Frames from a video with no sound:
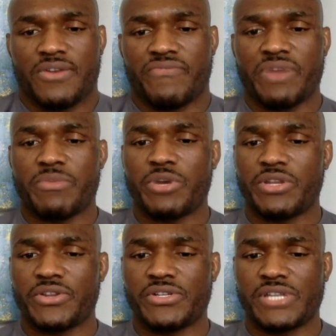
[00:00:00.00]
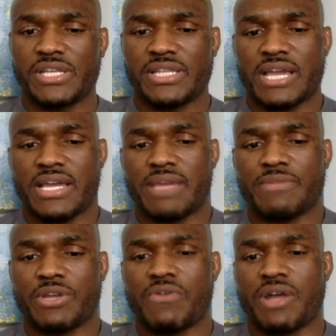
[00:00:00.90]
February 13th, I aim
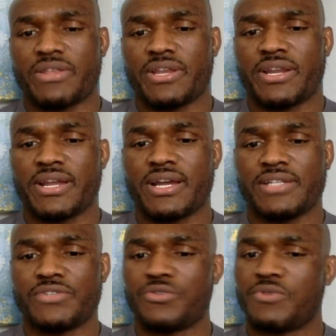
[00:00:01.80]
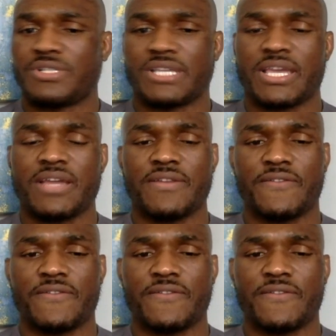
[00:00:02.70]
to go out there and I do it once again.